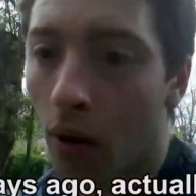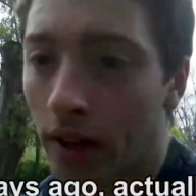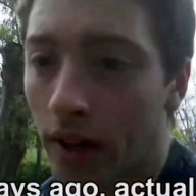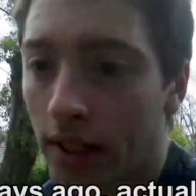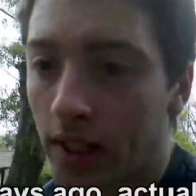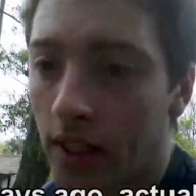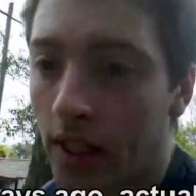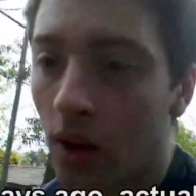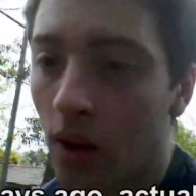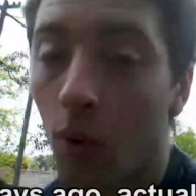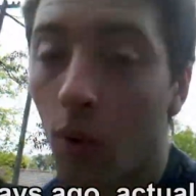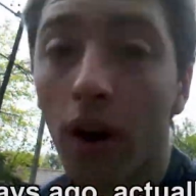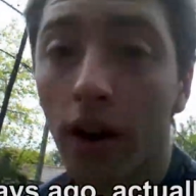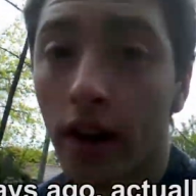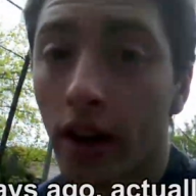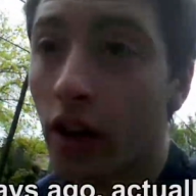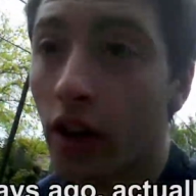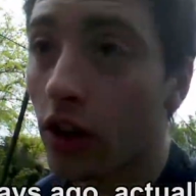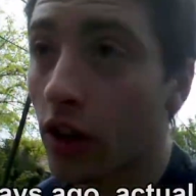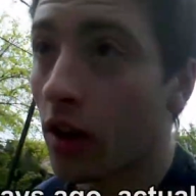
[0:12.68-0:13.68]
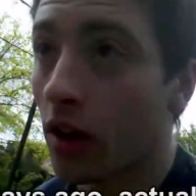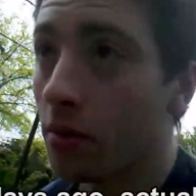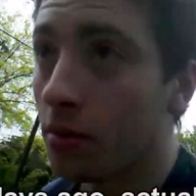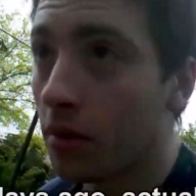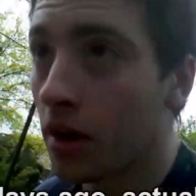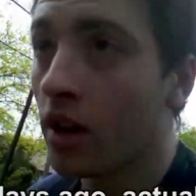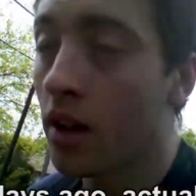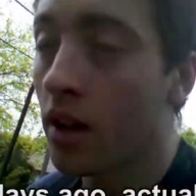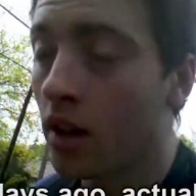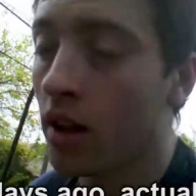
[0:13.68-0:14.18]
I was 1
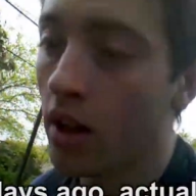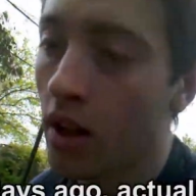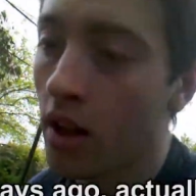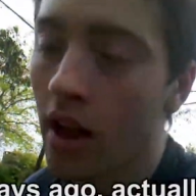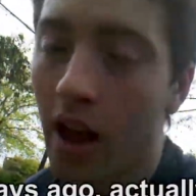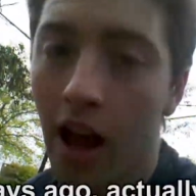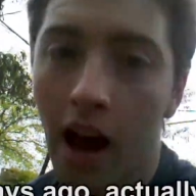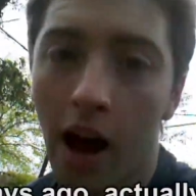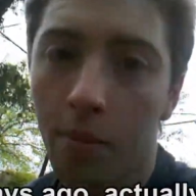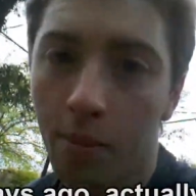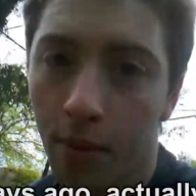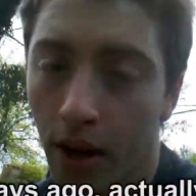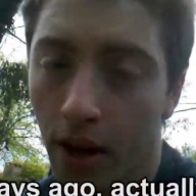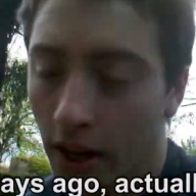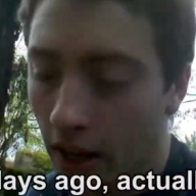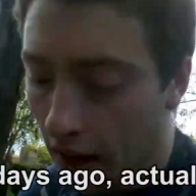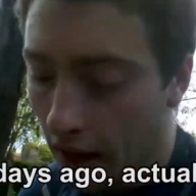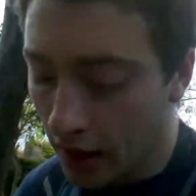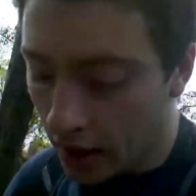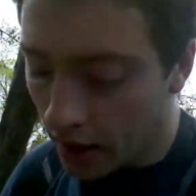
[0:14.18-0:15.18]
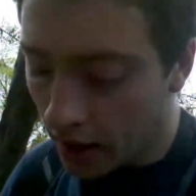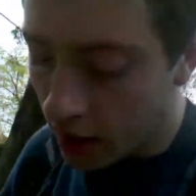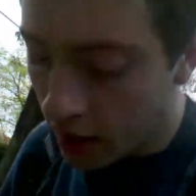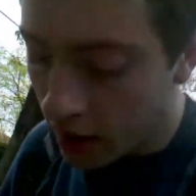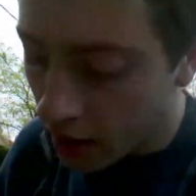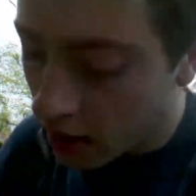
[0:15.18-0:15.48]
kilogram up again.